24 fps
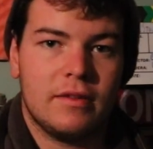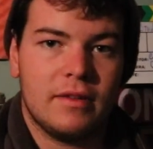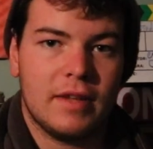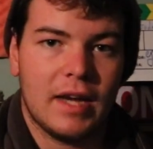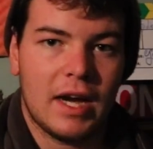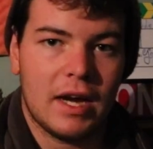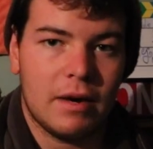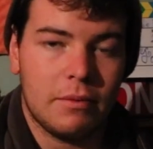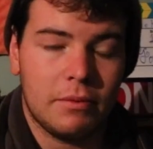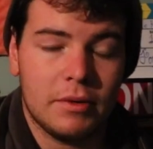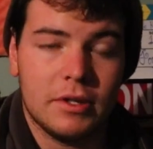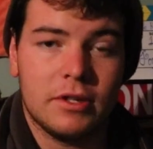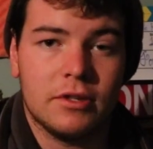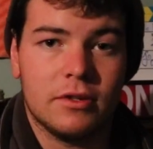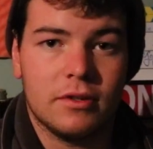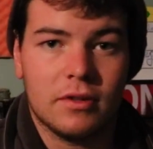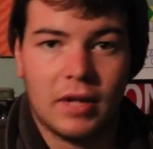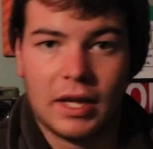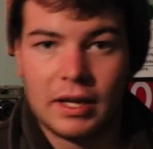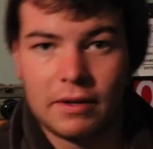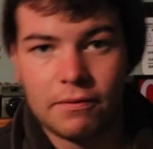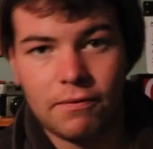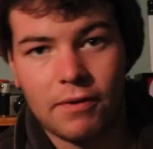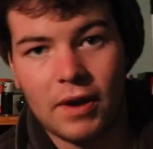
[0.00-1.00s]
that we do
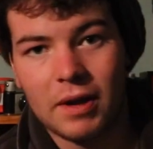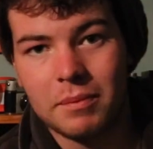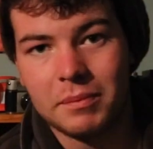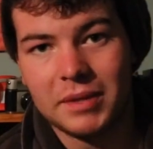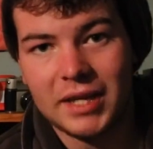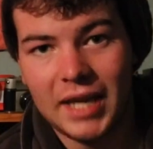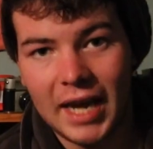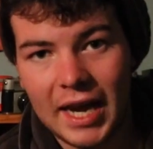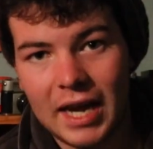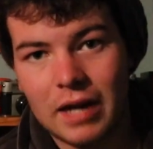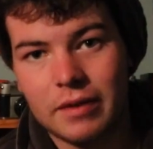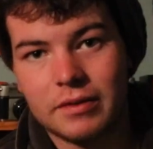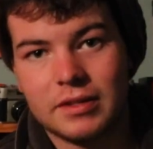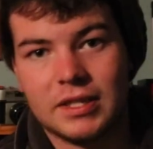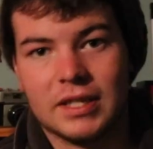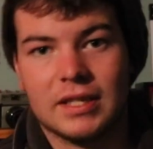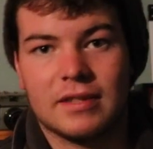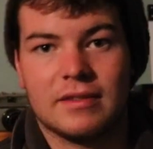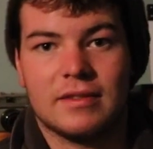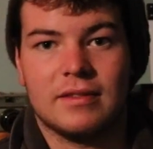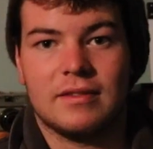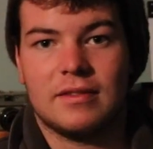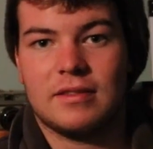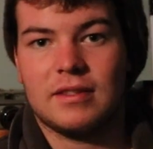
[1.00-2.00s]
like family
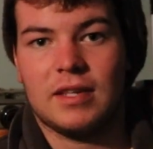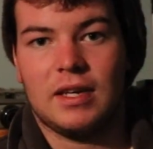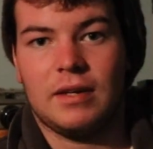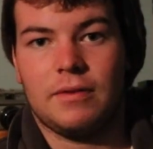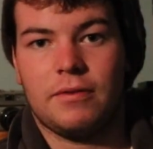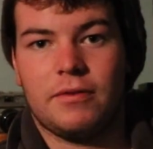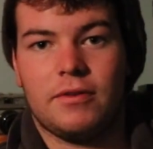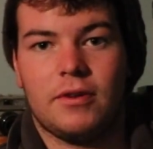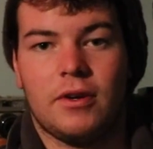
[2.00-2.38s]
outings and stuff.